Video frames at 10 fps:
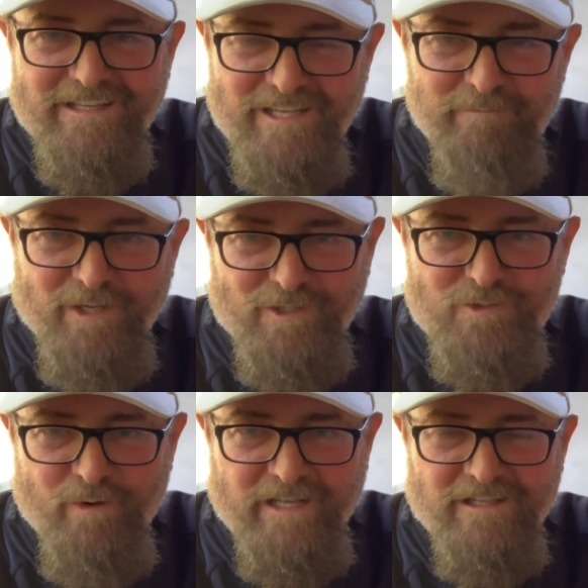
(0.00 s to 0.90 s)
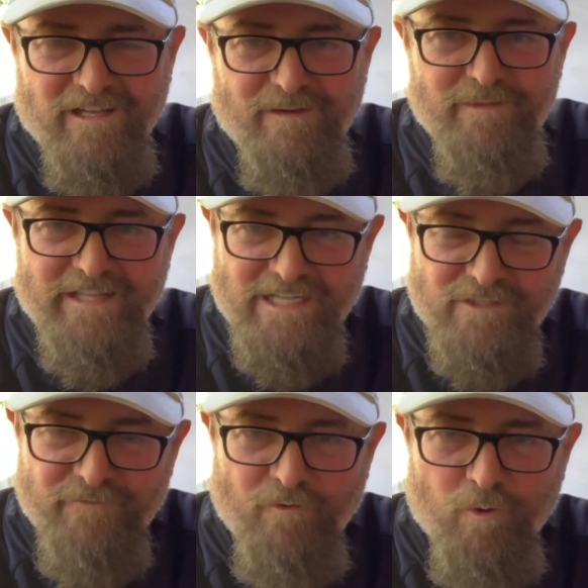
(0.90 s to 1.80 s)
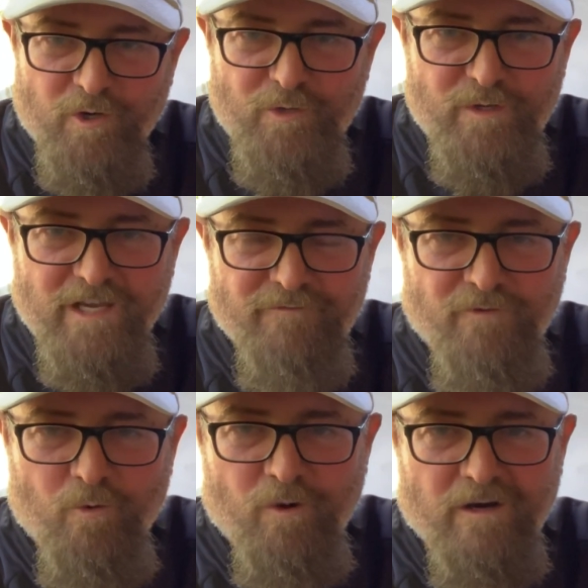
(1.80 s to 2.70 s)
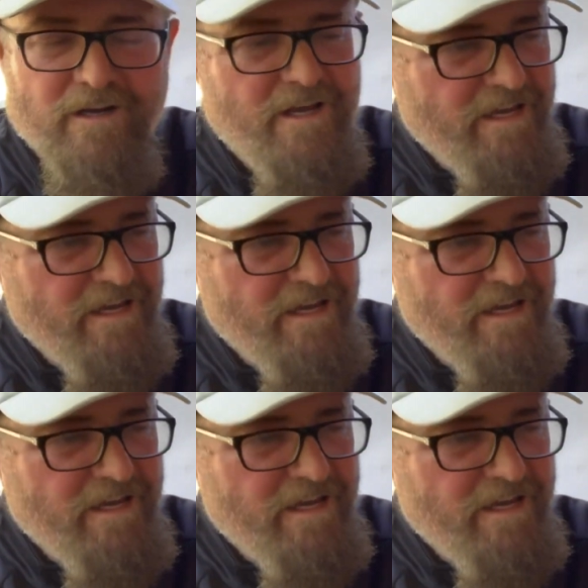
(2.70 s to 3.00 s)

can build a 20 club, and that's four who get four.